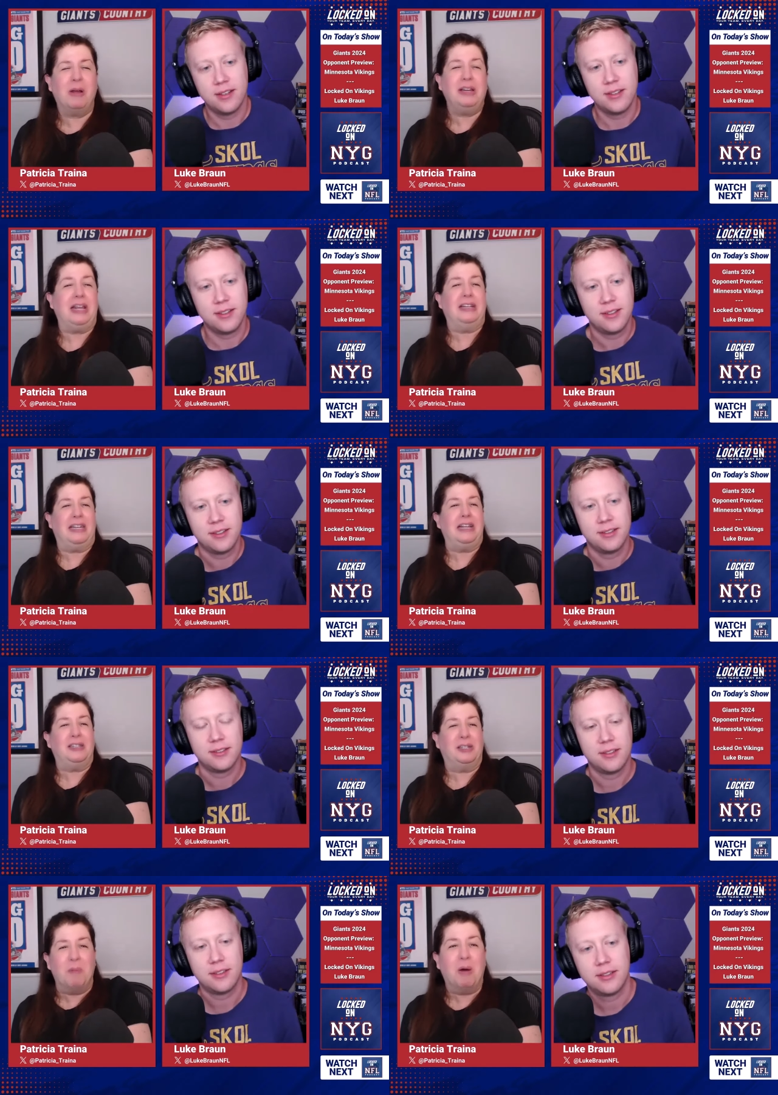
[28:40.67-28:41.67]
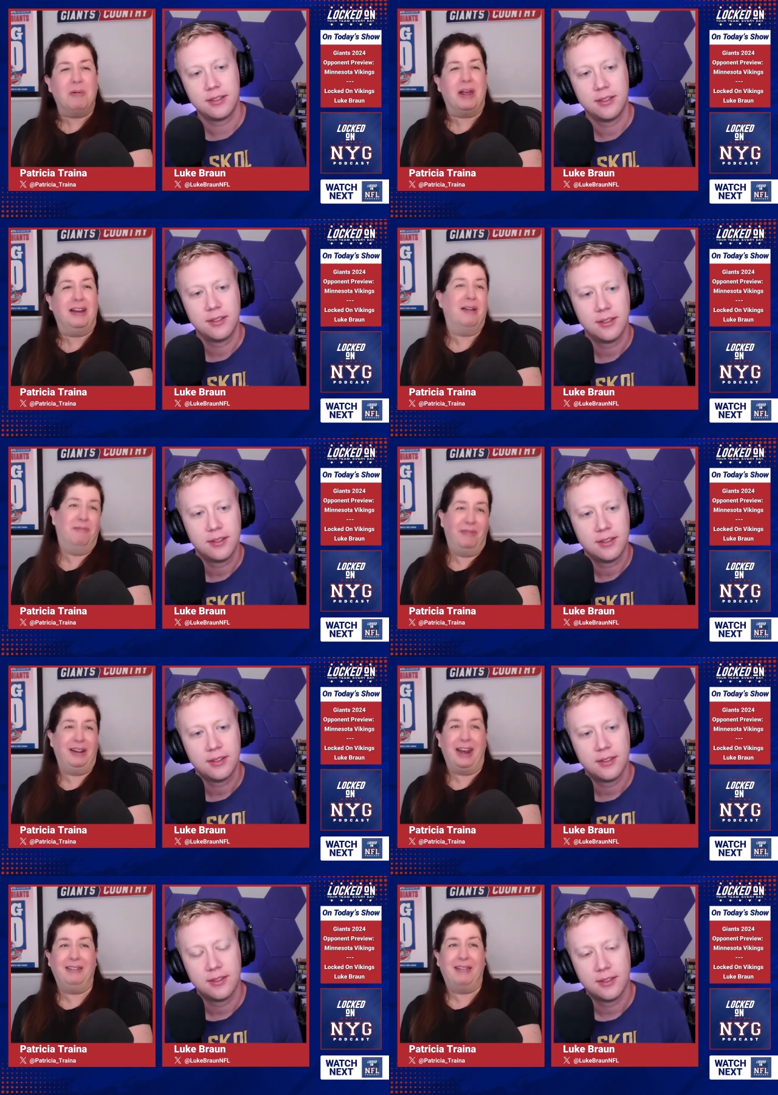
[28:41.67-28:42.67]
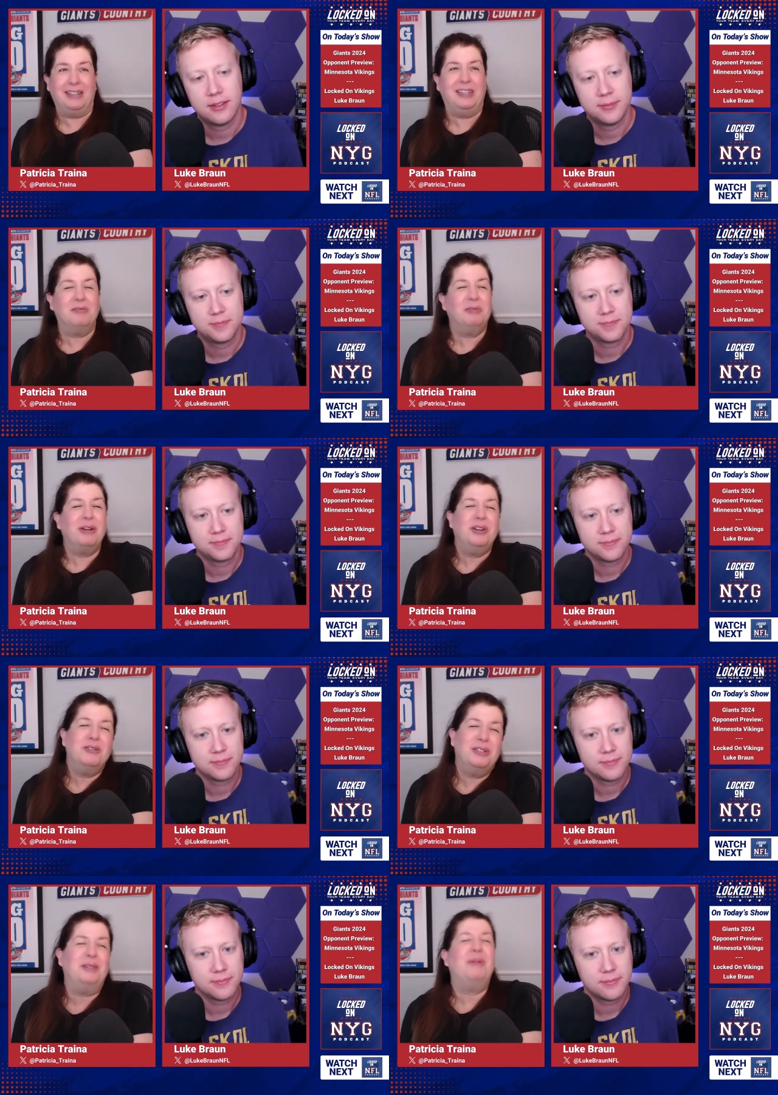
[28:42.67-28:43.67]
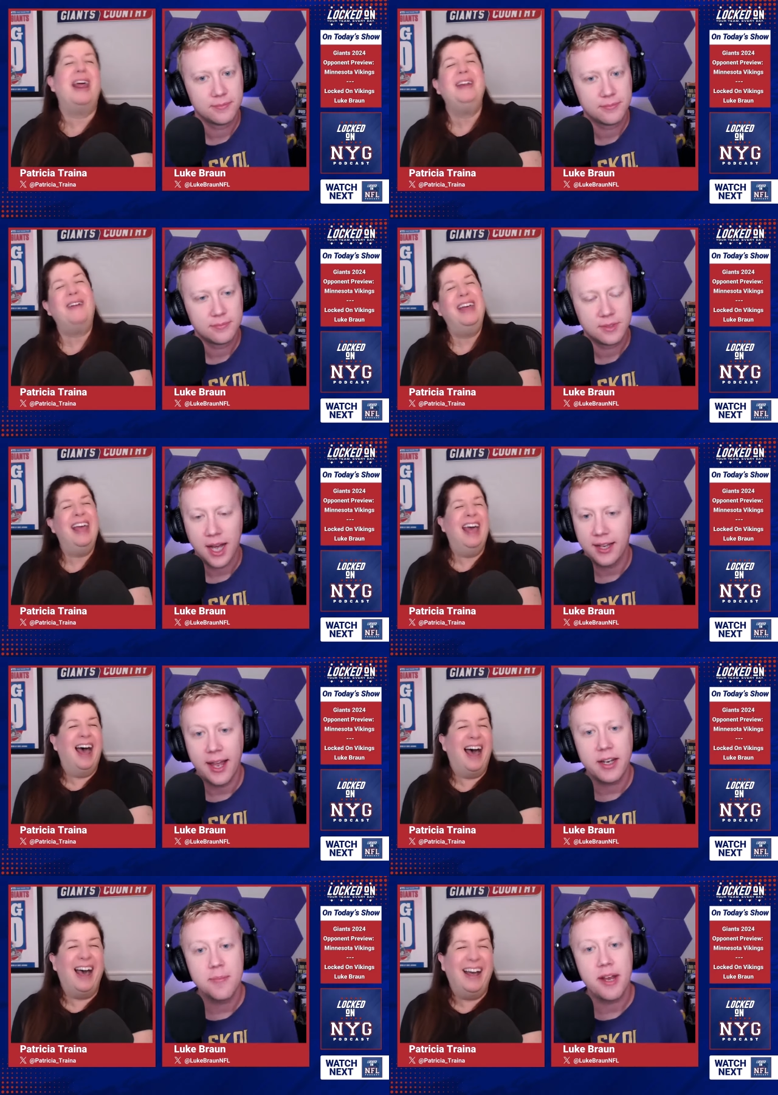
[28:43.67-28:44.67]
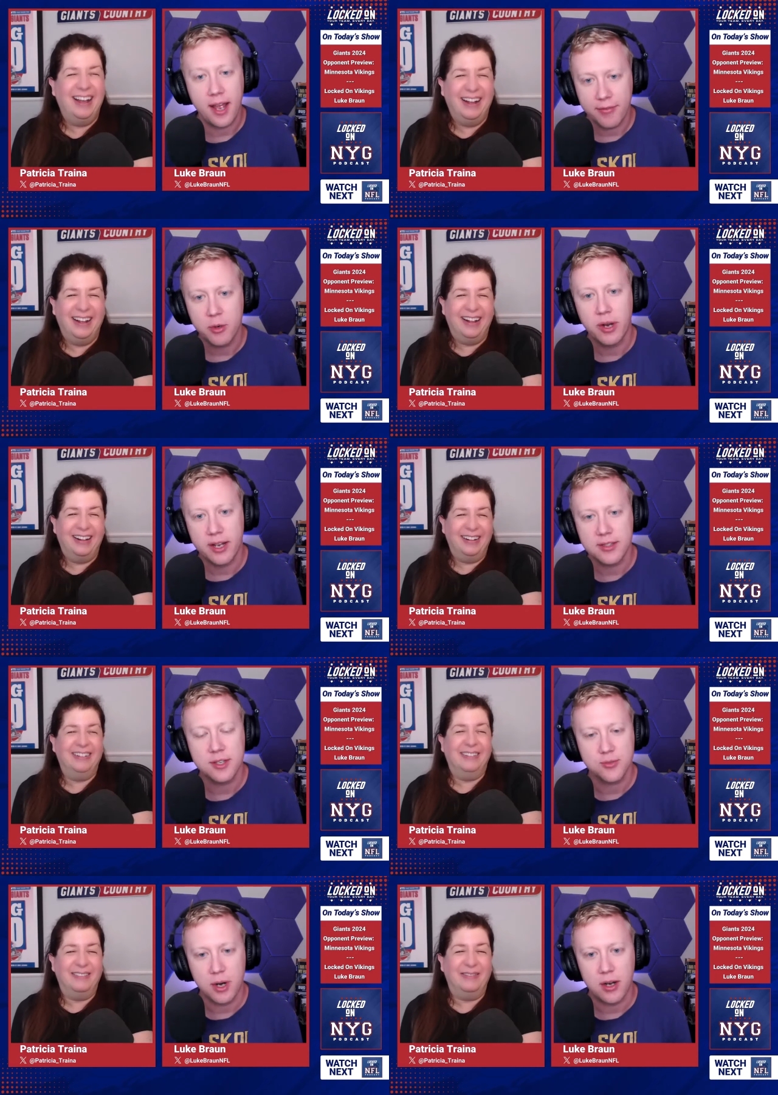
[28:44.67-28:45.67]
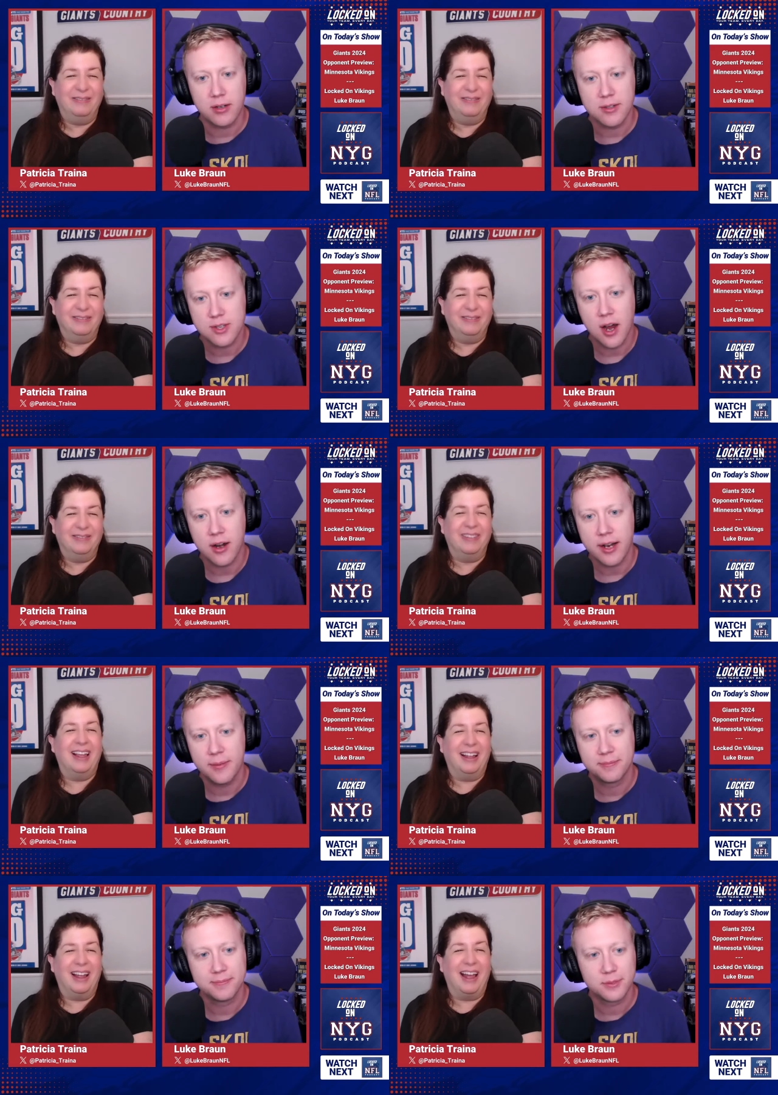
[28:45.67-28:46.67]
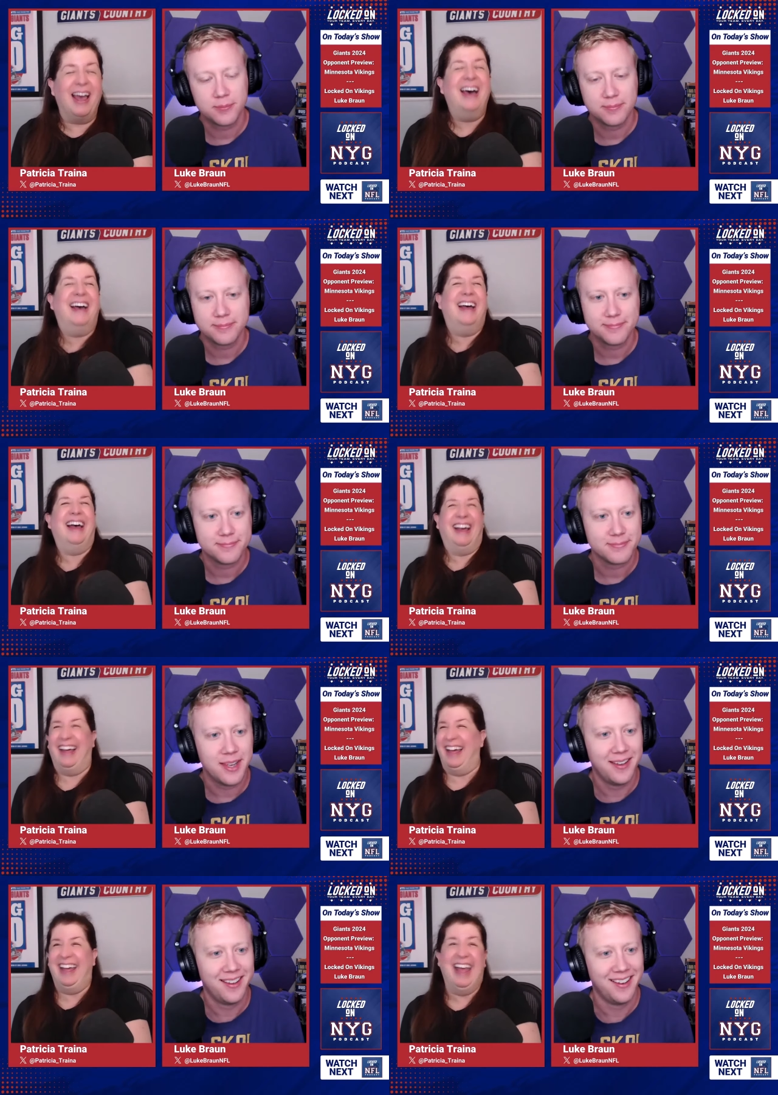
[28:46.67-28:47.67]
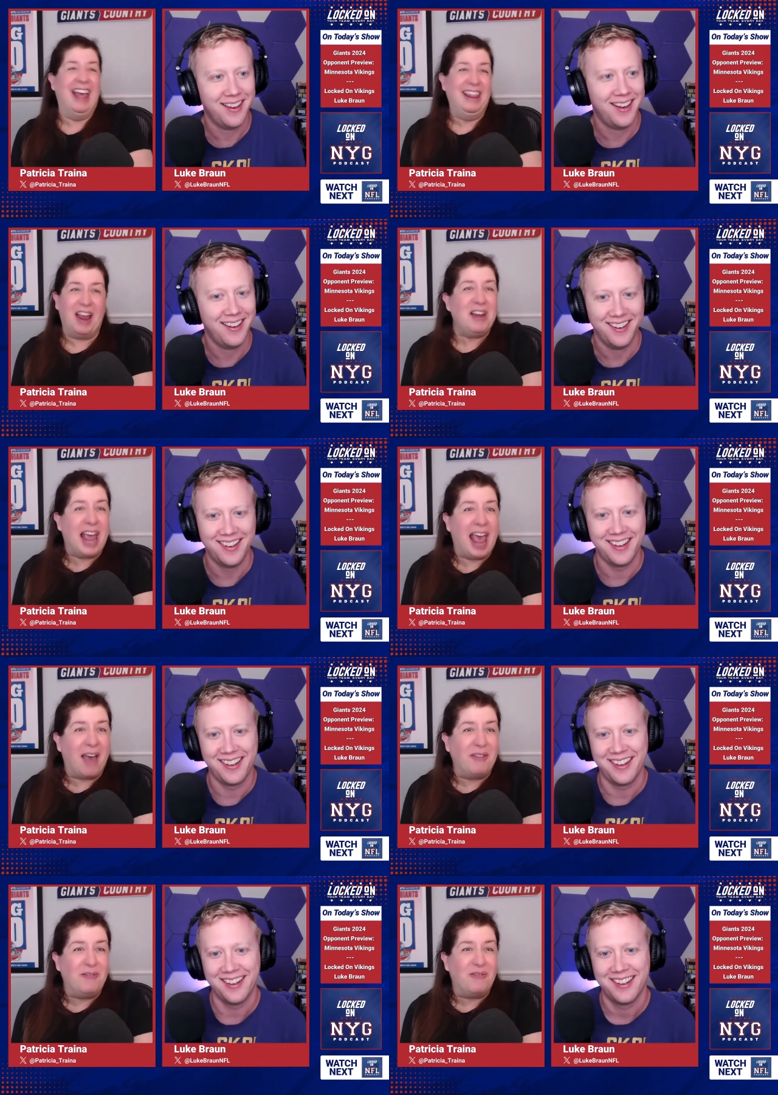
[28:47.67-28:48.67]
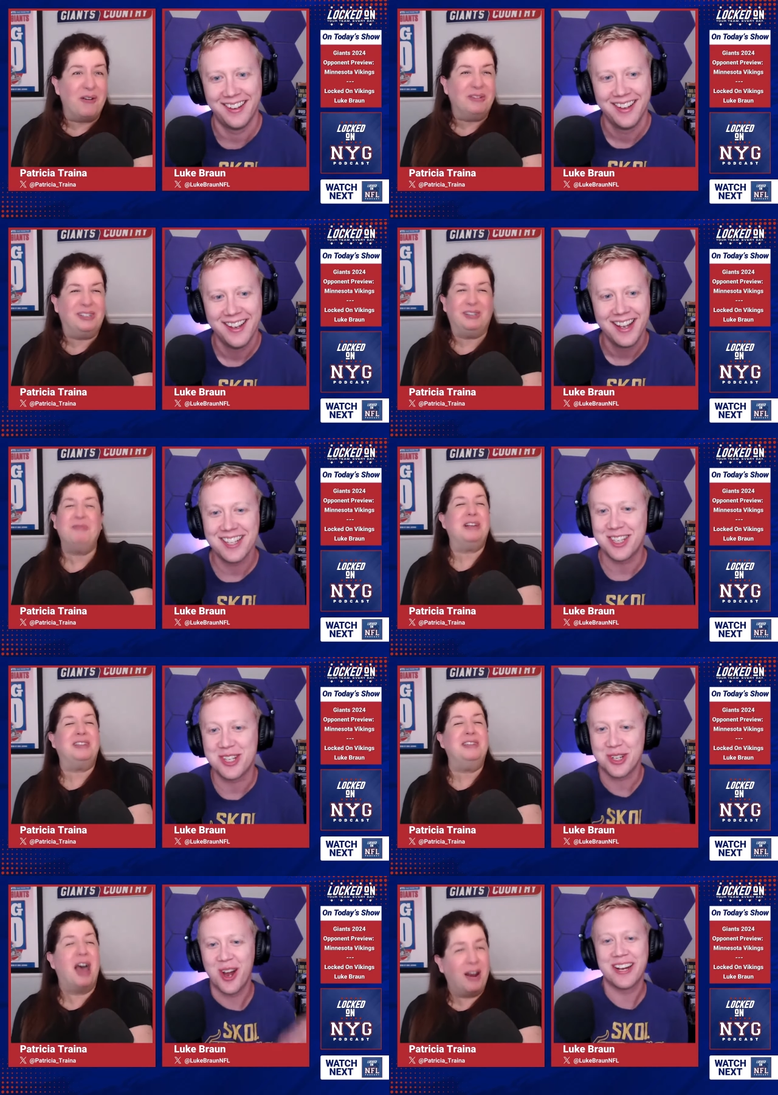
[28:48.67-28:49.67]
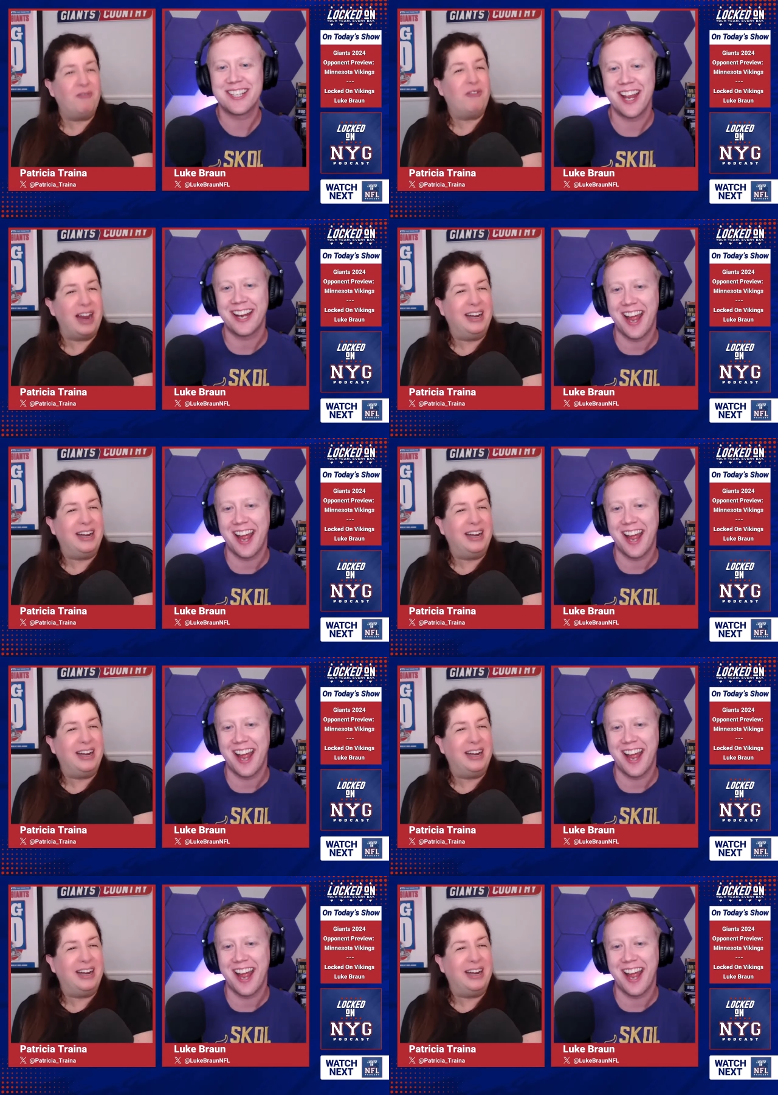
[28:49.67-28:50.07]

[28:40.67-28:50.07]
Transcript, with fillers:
Speaker 1: what is he smoking them? That he likes those red jerseys. But anyway.
Speaker 2: I like him and everyone else is wrong. Sorry. There you have it, folks. It's the strongest take I